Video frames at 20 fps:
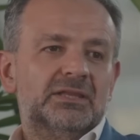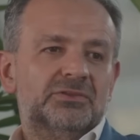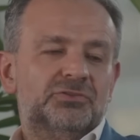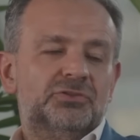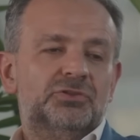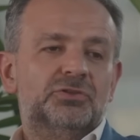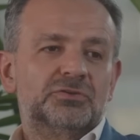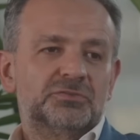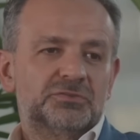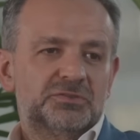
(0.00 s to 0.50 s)

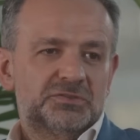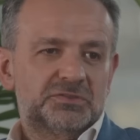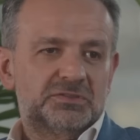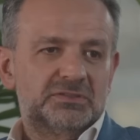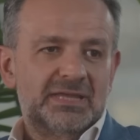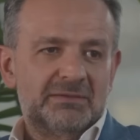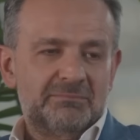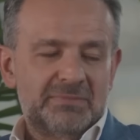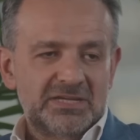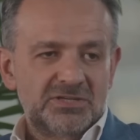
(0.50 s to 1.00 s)
those
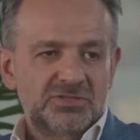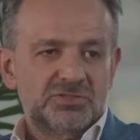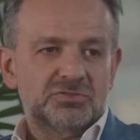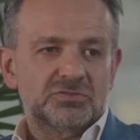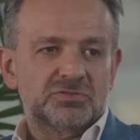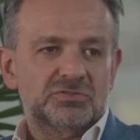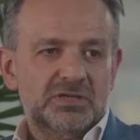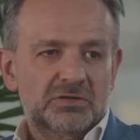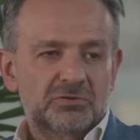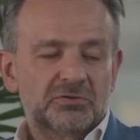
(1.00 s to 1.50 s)

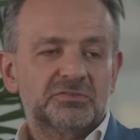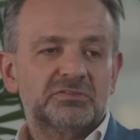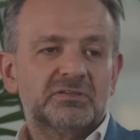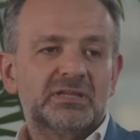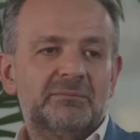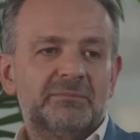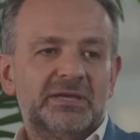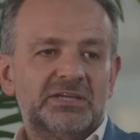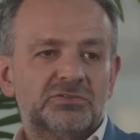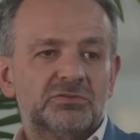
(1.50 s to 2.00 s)
dimensions are also
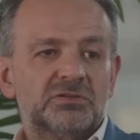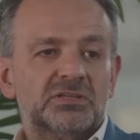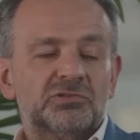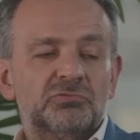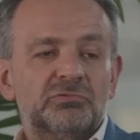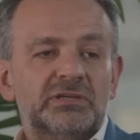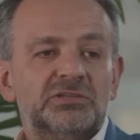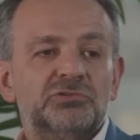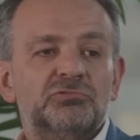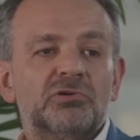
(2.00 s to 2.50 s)
dimensions that
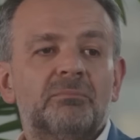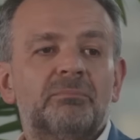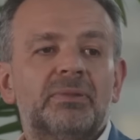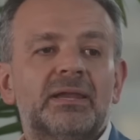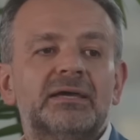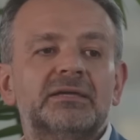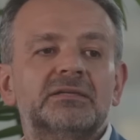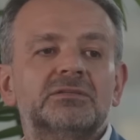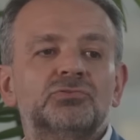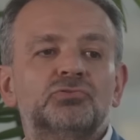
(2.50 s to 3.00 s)
we need to
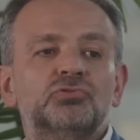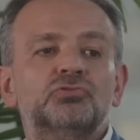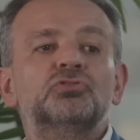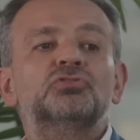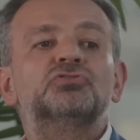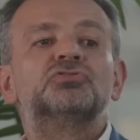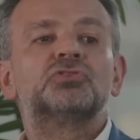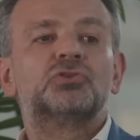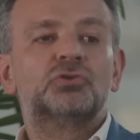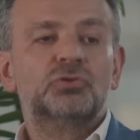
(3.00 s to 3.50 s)
apply to
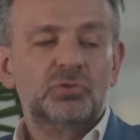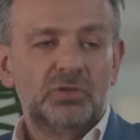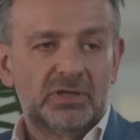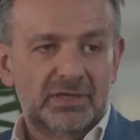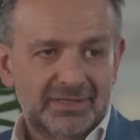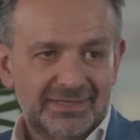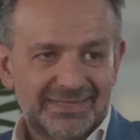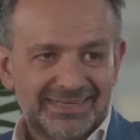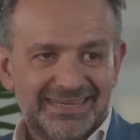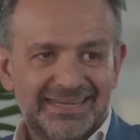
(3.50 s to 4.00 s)
the
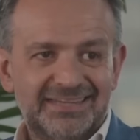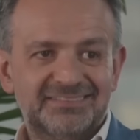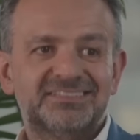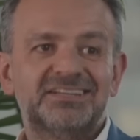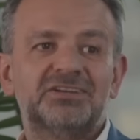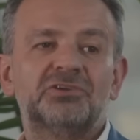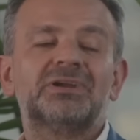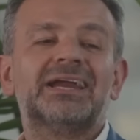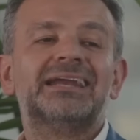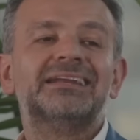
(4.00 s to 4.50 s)
school as
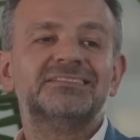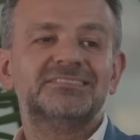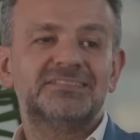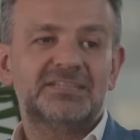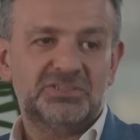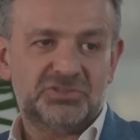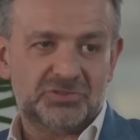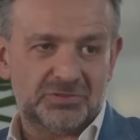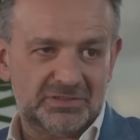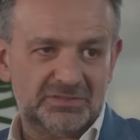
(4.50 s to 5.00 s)
an
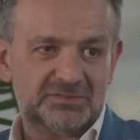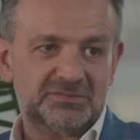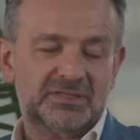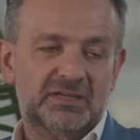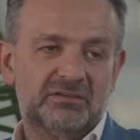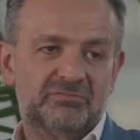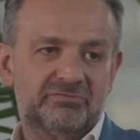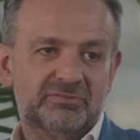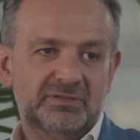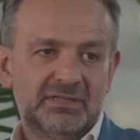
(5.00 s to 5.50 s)
organization
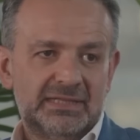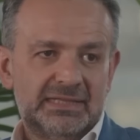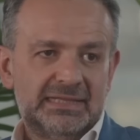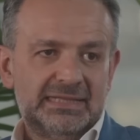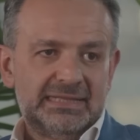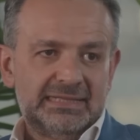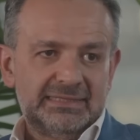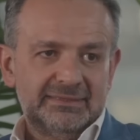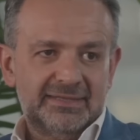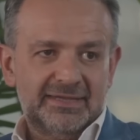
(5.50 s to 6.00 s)
itself.
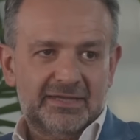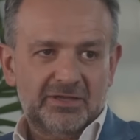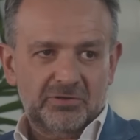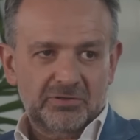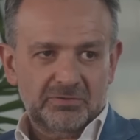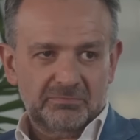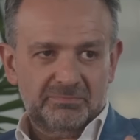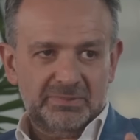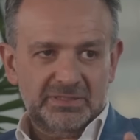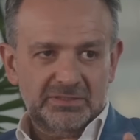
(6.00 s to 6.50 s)
They
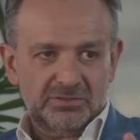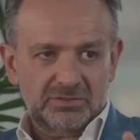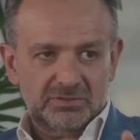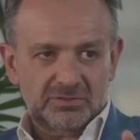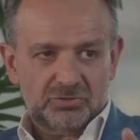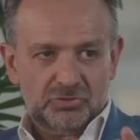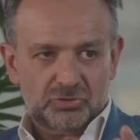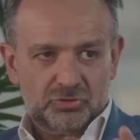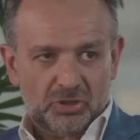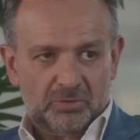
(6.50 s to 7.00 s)
cannot be
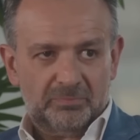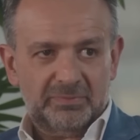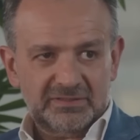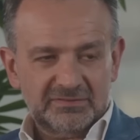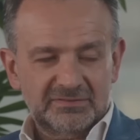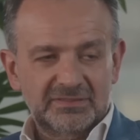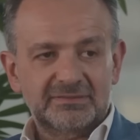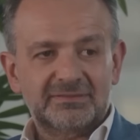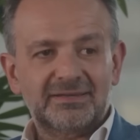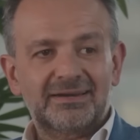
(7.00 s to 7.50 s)

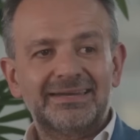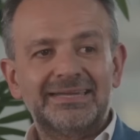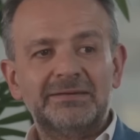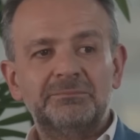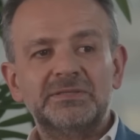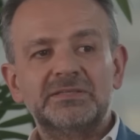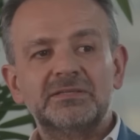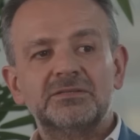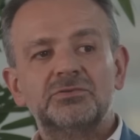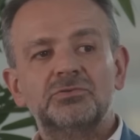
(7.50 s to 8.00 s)
topics that are
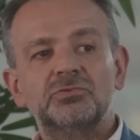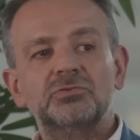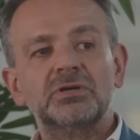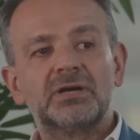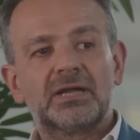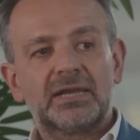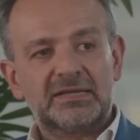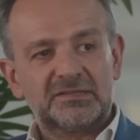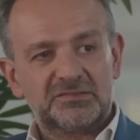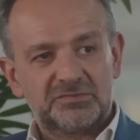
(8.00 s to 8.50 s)
limited to the
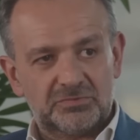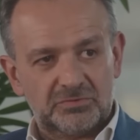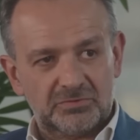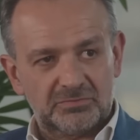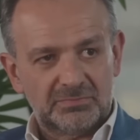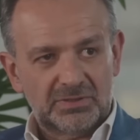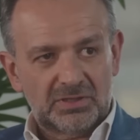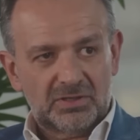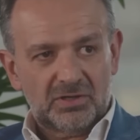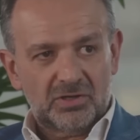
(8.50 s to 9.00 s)

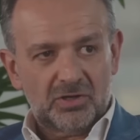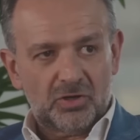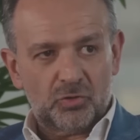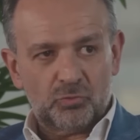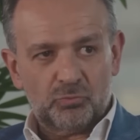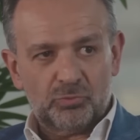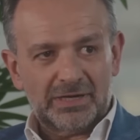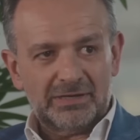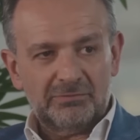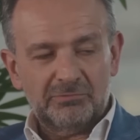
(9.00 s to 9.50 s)
classroom
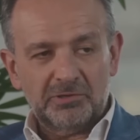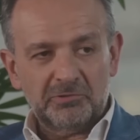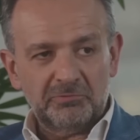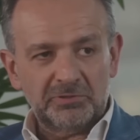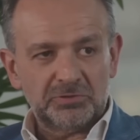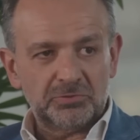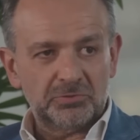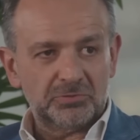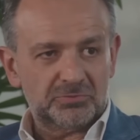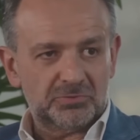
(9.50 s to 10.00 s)
or whenever
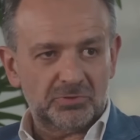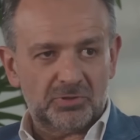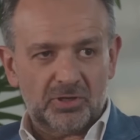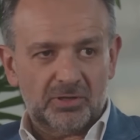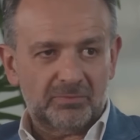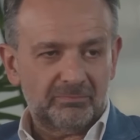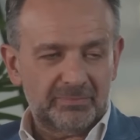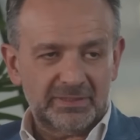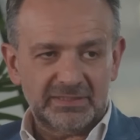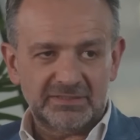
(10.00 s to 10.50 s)
we talk to
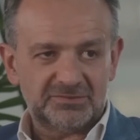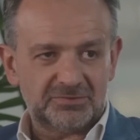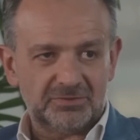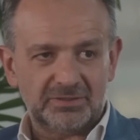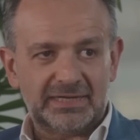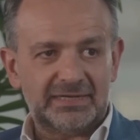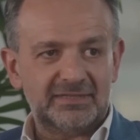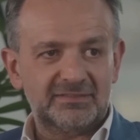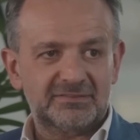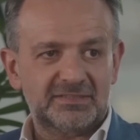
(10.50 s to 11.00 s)
companies,
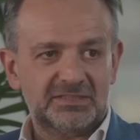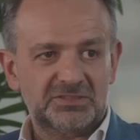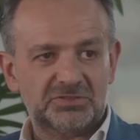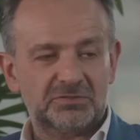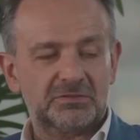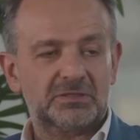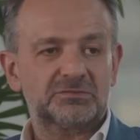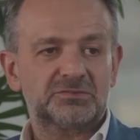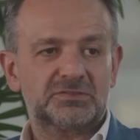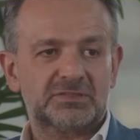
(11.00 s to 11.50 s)

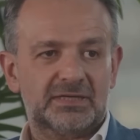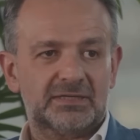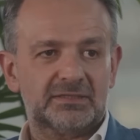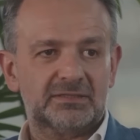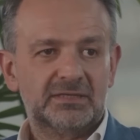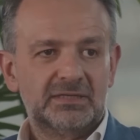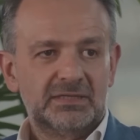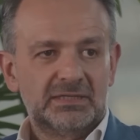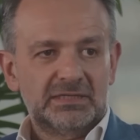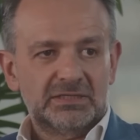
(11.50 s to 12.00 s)
organizations
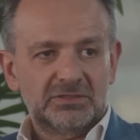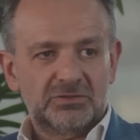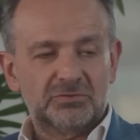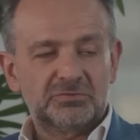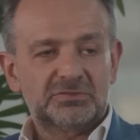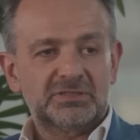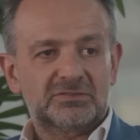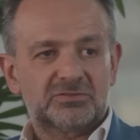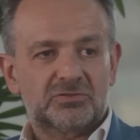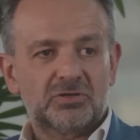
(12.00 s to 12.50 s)
outside. Those are